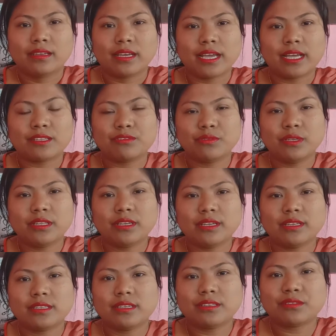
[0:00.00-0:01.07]
actually
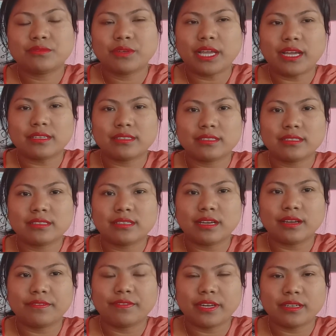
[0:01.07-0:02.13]
these reactions are